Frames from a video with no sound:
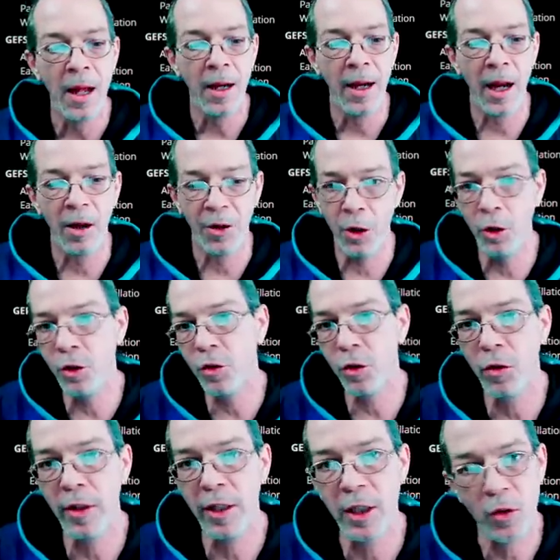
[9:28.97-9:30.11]
Now,
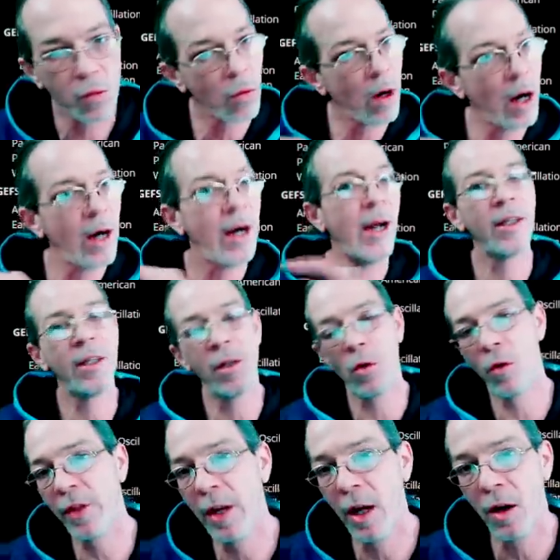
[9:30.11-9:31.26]
neutral is right at the
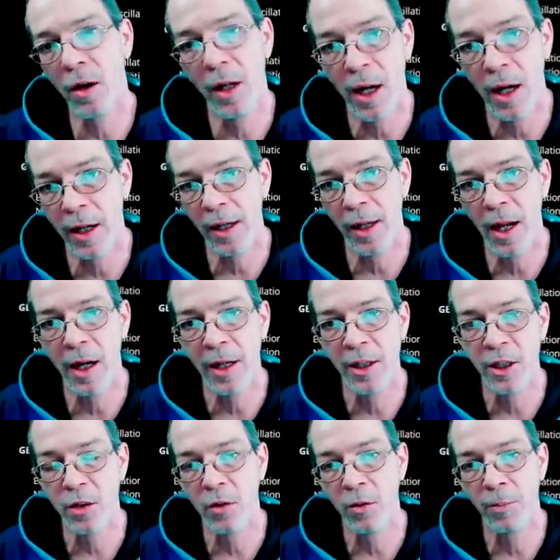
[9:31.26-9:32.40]
North Carolina line,
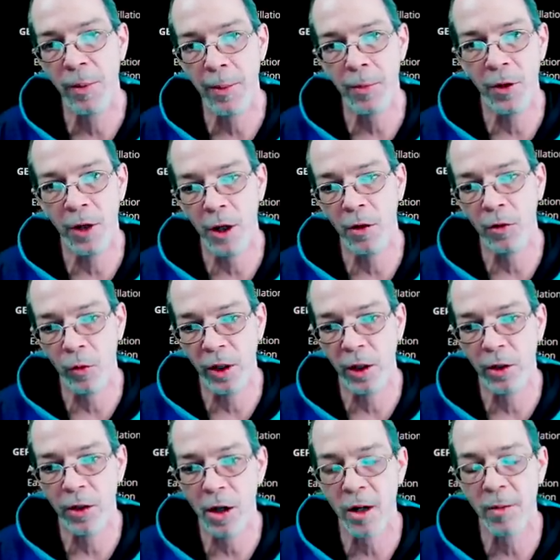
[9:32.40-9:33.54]
just so people knows when you're
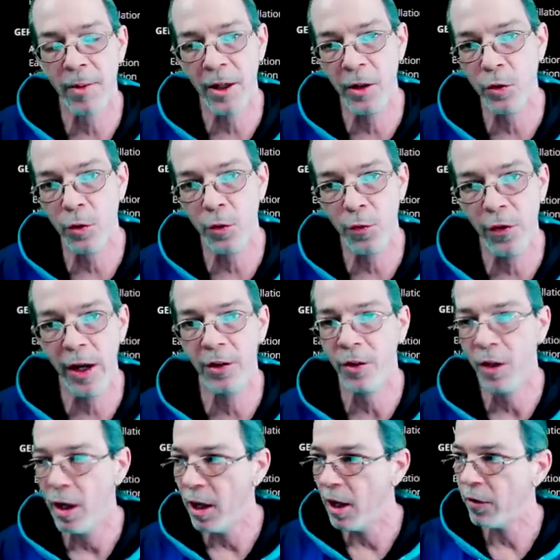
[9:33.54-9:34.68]
talking about neutral phase,
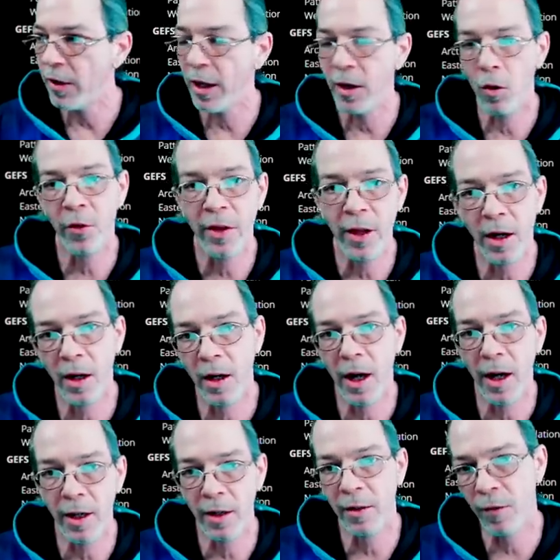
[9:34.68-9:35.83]
take North
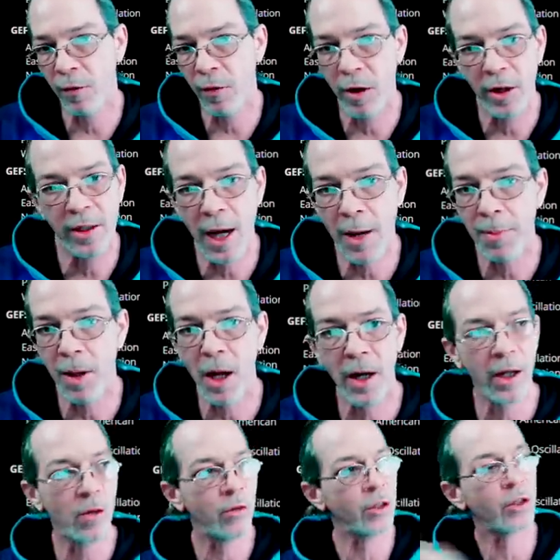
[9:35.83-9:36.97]
Carolina, the very top line,
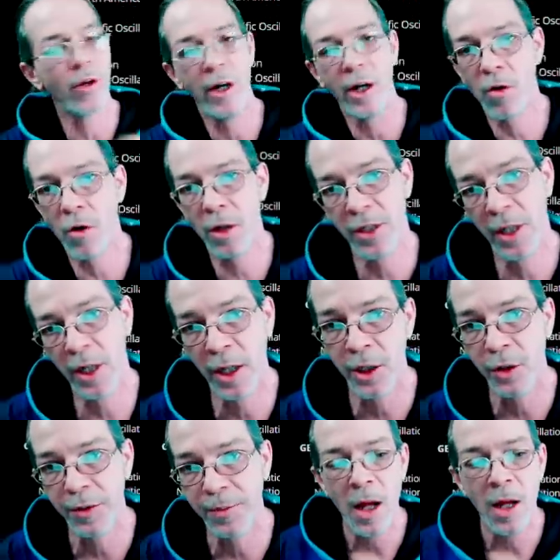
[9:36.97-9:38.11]
and go straight across the
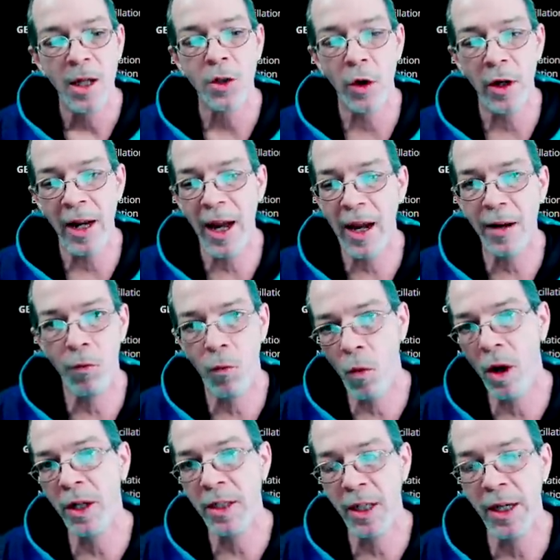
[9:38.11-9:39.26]
country. So a negative
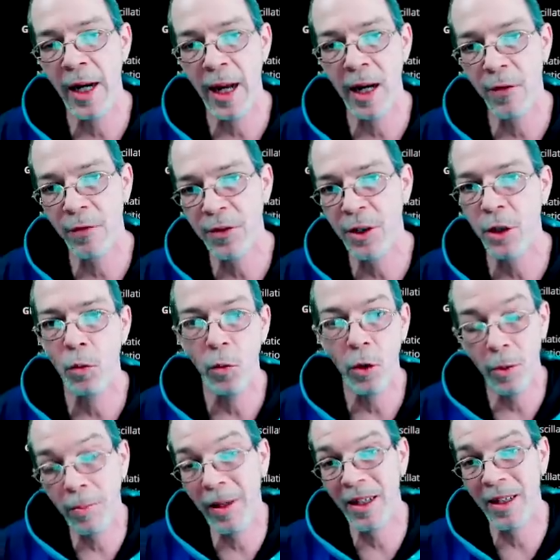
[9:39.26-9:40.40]
one to a negative two would
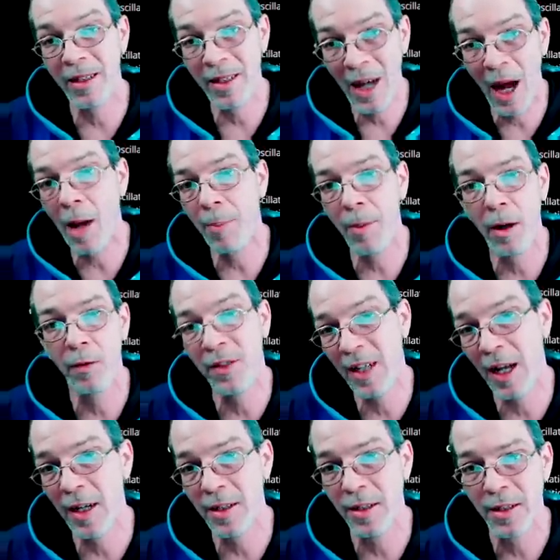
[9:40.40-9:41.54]
be the top of
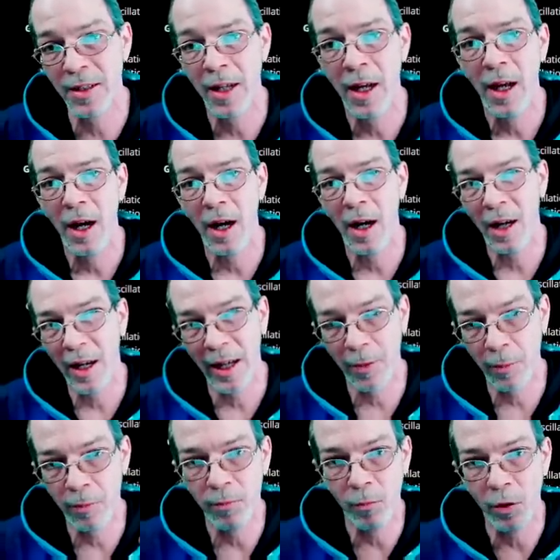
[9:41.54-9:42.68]
Texas uh, like the,
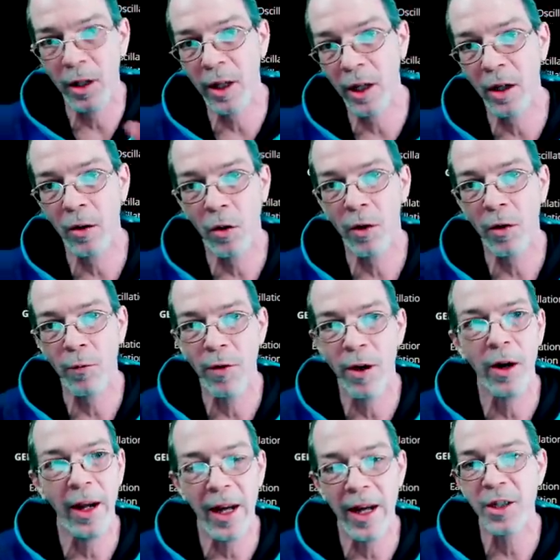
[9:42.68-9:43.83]
really on the
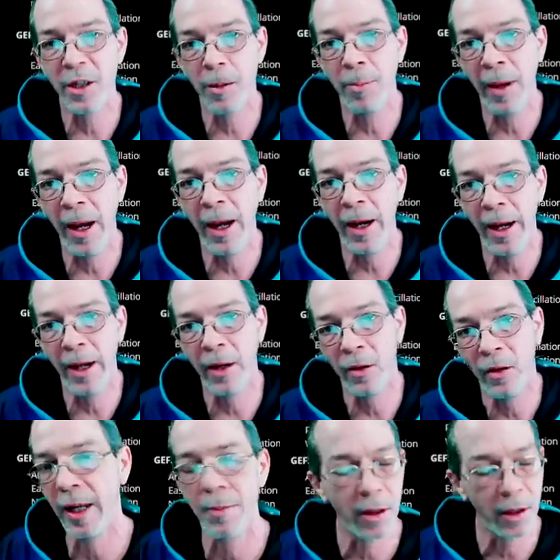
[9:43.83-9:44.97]
very edge of the panhandle.
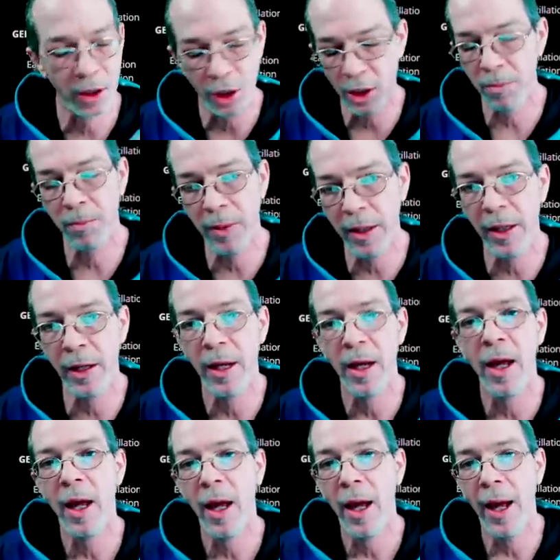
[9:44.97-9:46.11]
But it shouldn't be
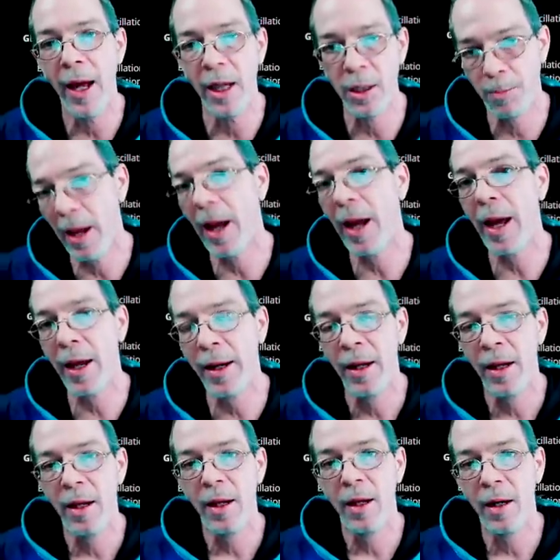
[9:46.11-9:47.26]
as bad
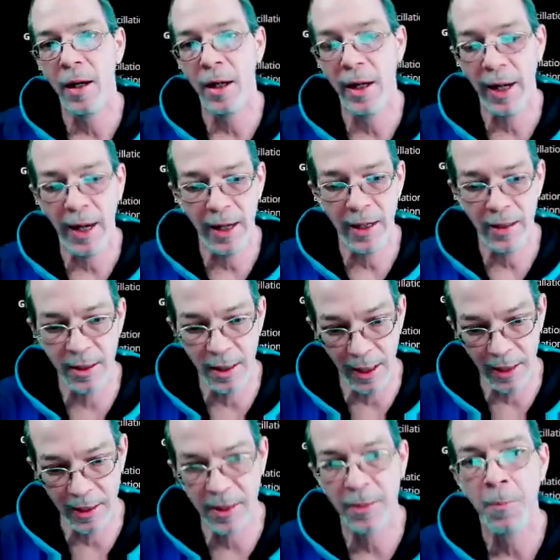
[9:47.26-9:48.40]
uh, as
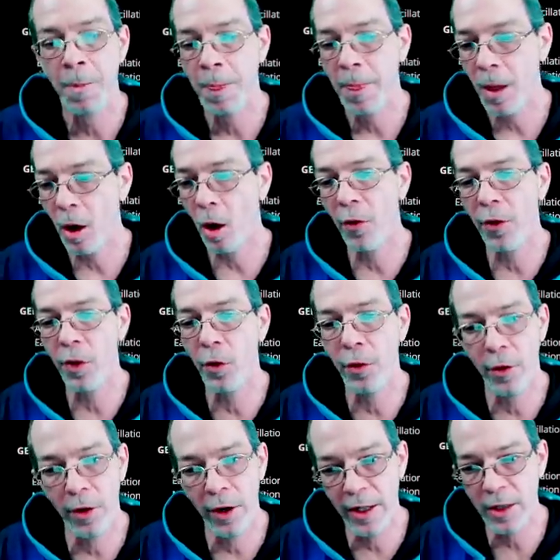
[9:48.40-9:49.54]
this. Although
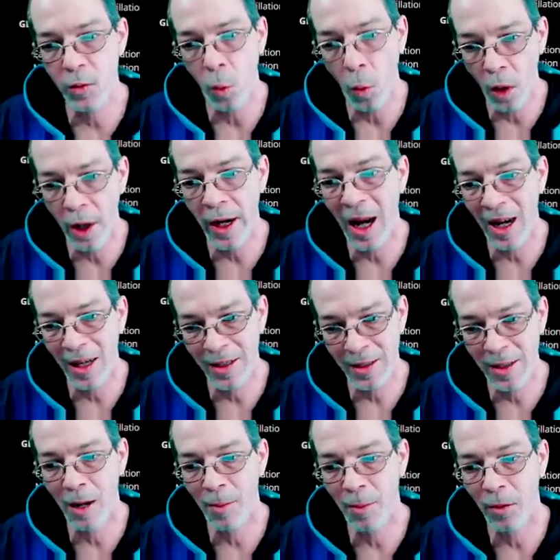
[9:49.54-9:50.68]
there is one
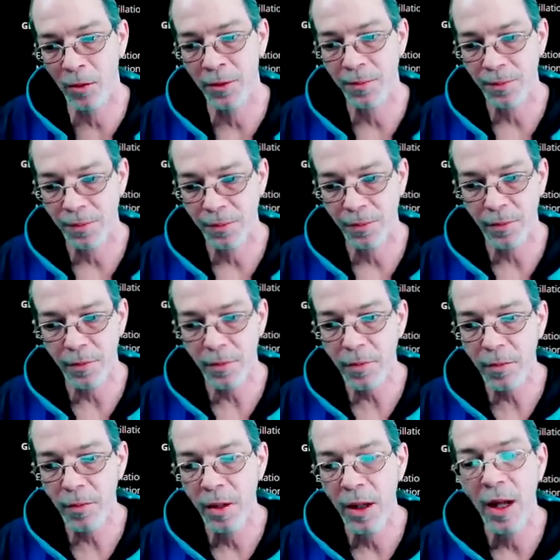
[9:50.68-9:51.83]
ensemble
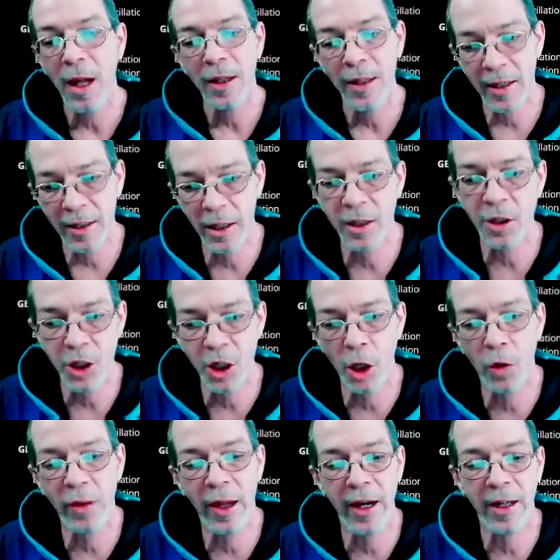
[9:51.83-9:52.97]
that does show
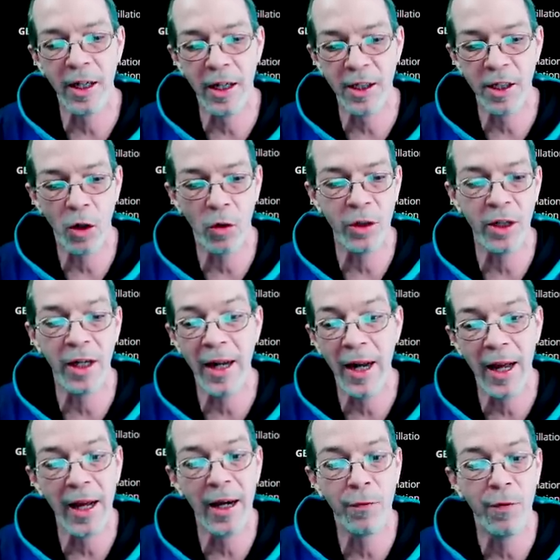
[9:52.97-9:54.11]
that it does go to a
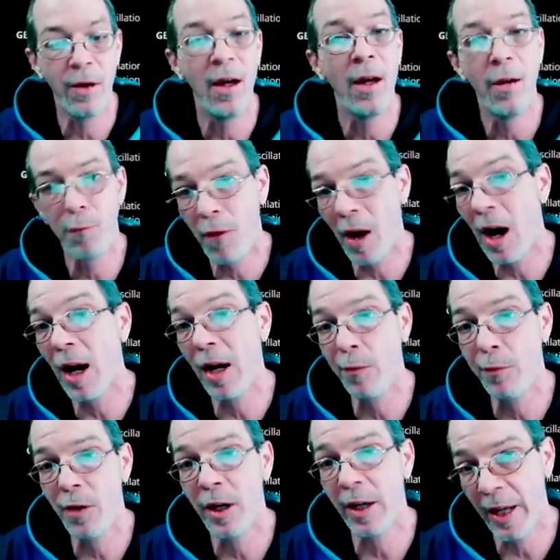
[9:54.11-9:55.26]
negative
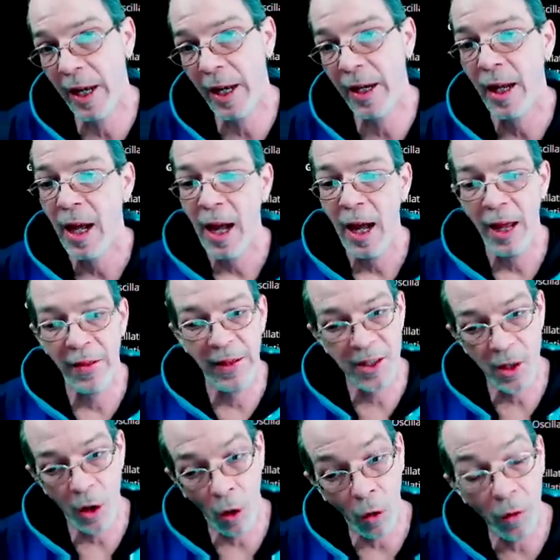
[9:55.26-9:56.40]
5 again. And that's
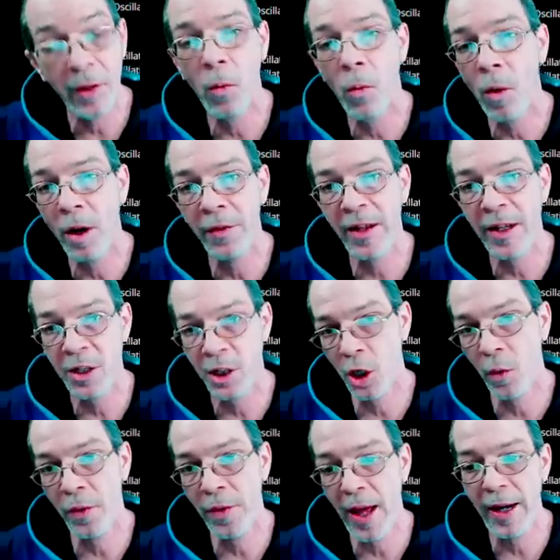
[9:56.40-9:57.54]
the only one that's
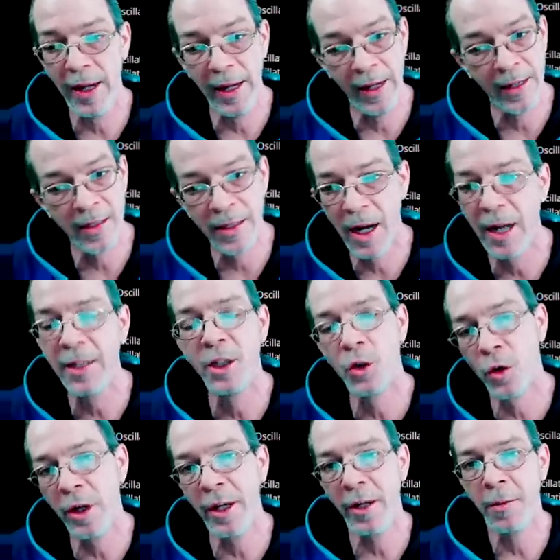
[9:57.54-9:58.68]
showing that and it's not
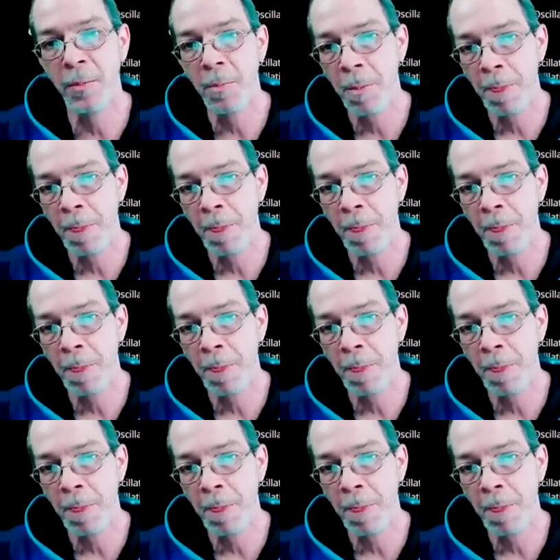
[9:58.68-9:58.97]
trending.